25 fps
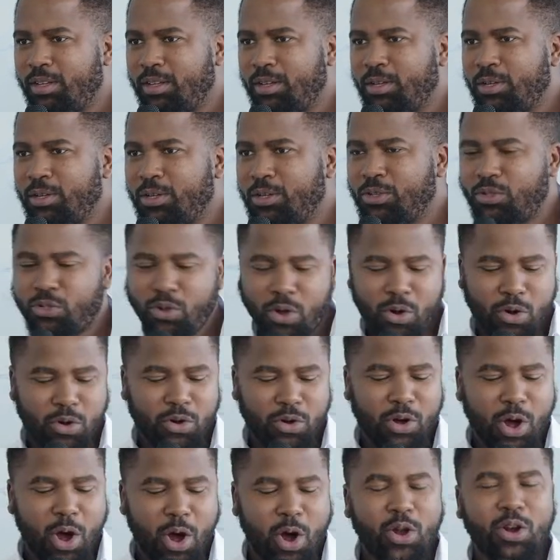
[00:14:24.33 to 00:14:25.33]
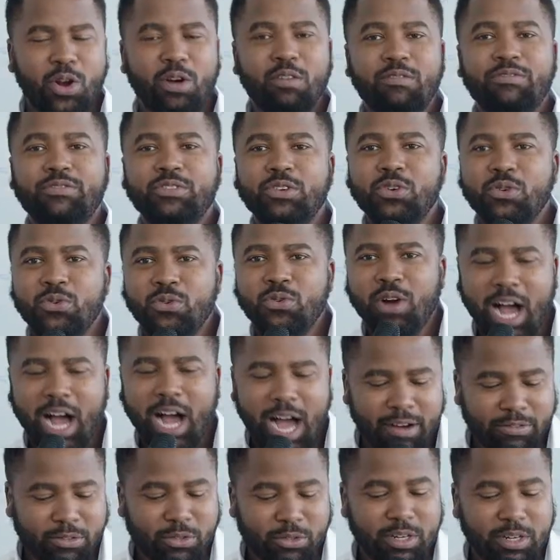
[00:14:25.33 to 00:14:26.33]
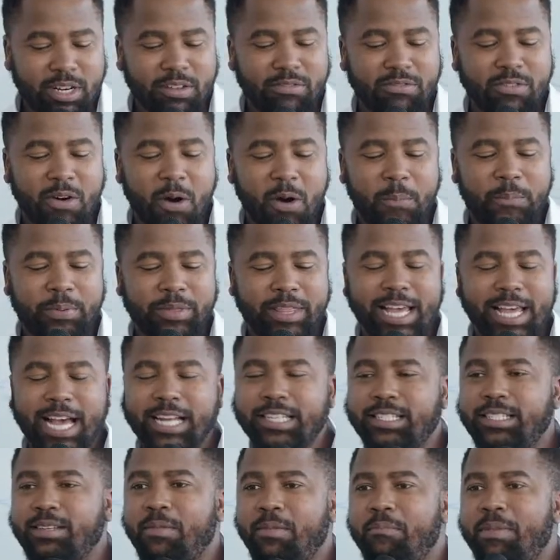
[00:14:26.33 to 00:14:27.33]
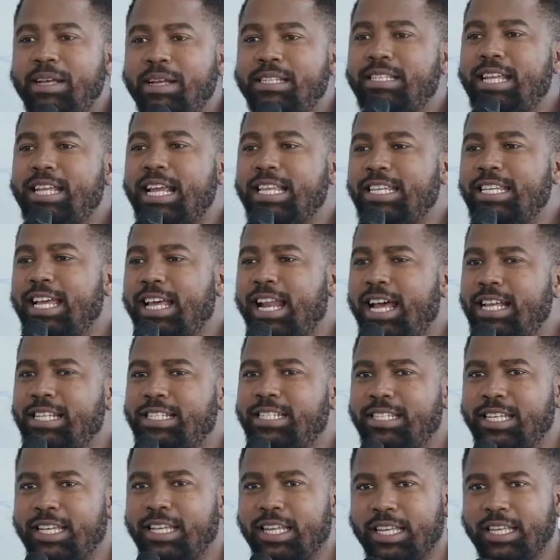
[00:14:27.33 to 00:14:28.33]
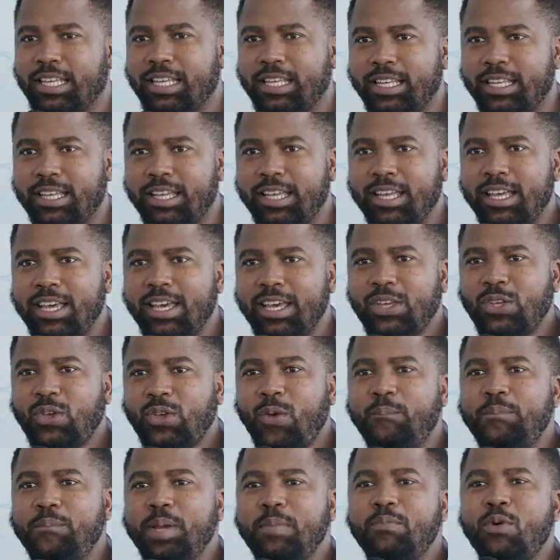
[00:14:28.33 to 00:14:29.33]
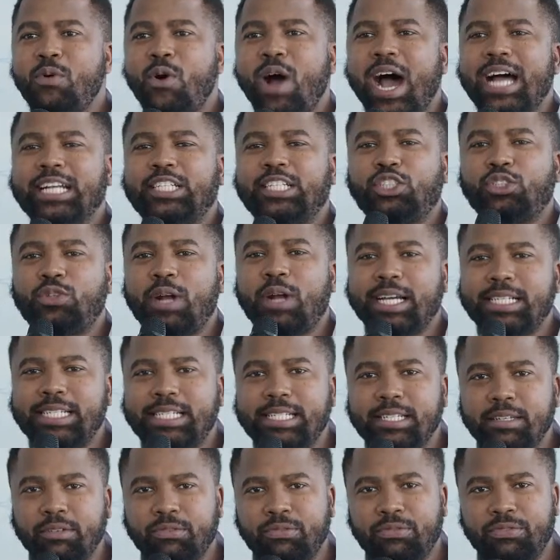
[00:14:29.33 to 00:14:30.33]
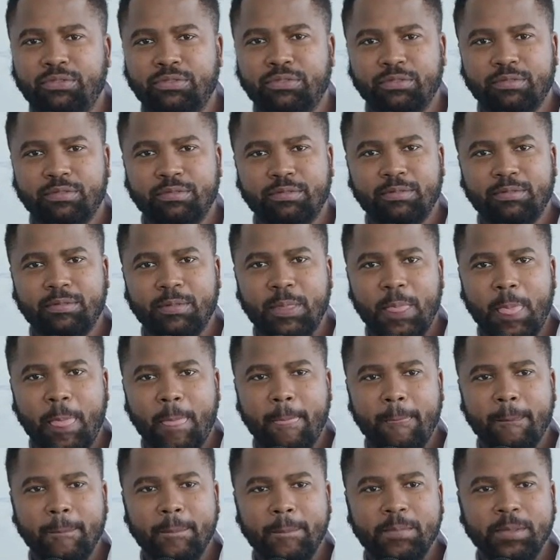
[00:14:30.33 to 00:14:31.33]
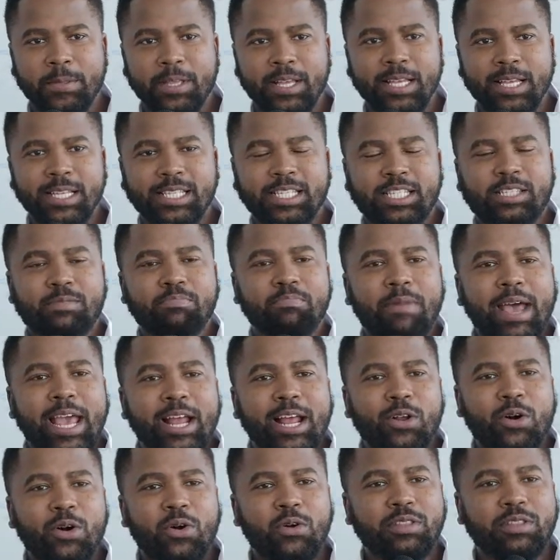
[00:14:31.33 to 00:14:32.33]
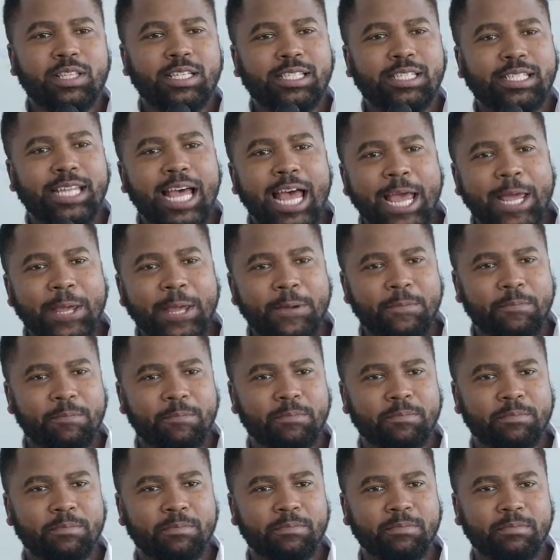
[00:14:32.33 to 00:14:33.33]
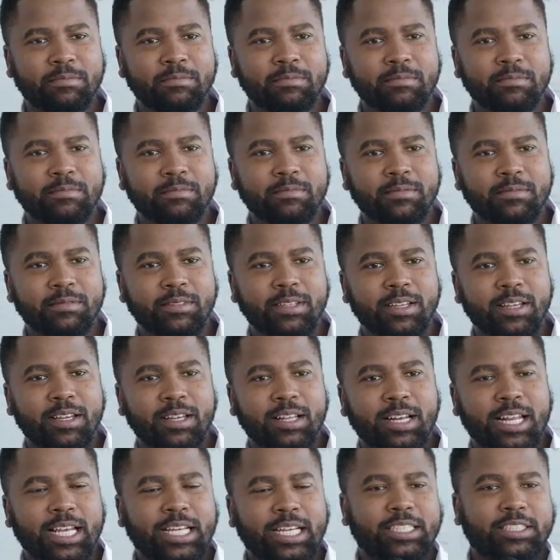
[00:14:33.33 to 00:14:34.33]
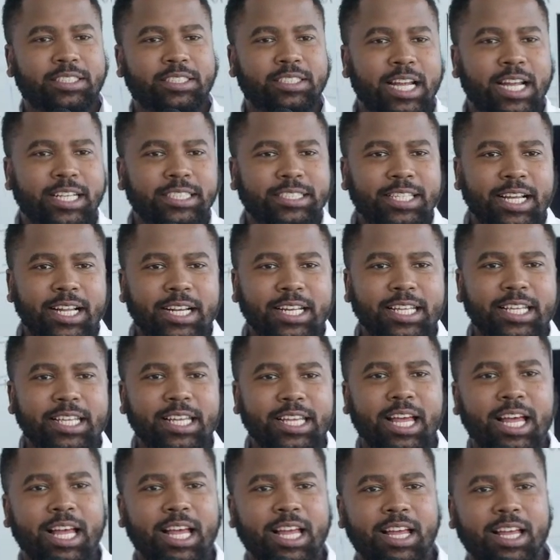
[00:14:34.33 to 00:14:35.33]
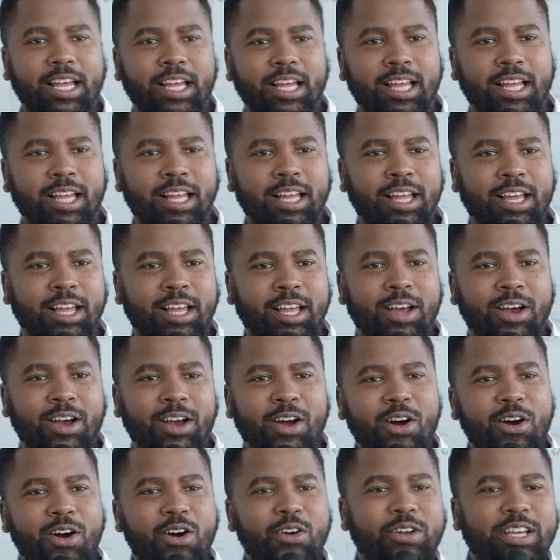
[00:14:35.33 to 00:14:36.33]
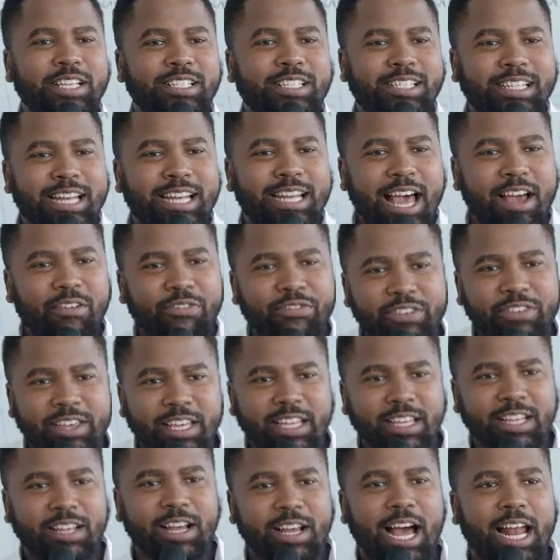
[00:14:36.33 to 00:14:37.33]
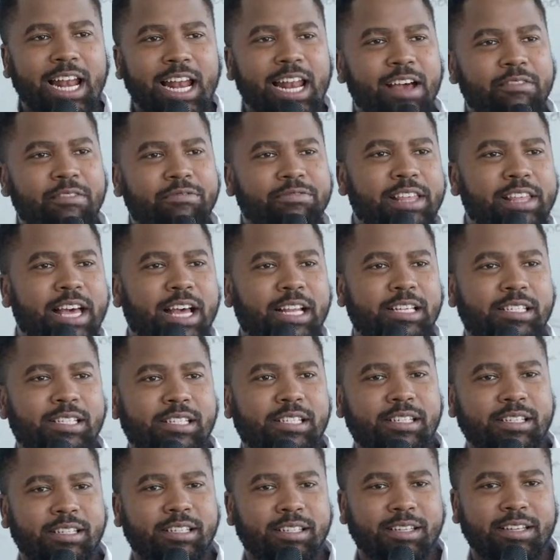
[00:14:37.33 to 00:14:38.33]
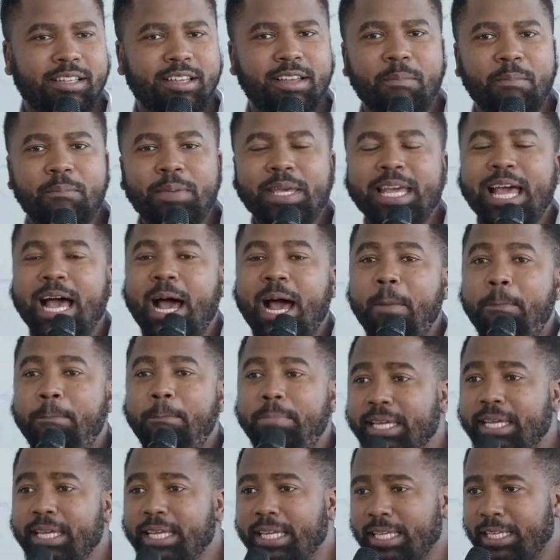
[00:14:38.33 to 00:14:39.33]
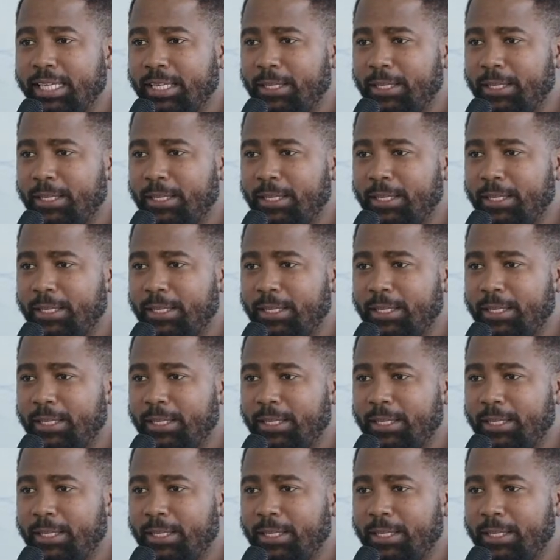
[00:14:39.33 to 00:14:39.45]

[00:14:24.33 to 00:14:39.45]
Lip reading: So all of you have to develop that masanyaraze. You'll be more attractive. Smile all the time. Like Chantal here. Always laughing. I love that. Be happy.